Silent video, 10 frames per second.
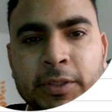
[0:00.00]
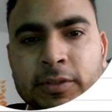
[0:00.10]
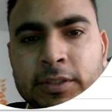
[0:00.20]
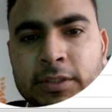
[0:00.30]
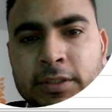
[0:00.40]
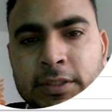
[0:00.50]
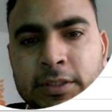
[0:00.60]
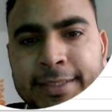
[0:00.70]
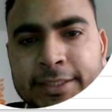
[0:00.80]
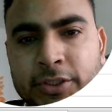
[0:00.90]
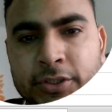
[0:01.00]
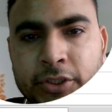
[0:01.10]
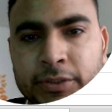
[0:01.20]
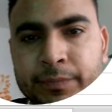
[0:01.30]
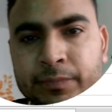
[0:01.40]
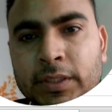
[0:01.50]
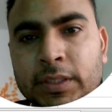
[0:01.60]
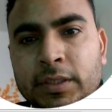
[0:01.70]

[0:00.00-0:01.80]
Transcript: Okay, because this is just a message.